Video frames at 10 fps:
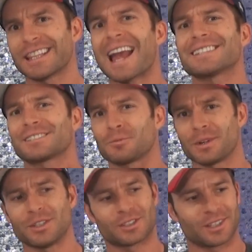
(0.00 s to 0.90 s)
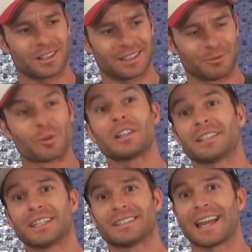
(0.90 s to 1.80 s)
That's when you start to really
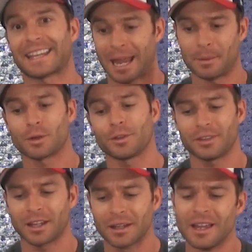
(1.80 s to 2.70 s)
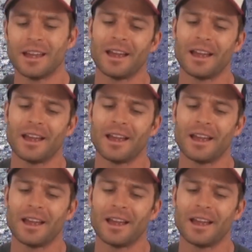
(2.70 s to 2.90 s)
get that chemical thing.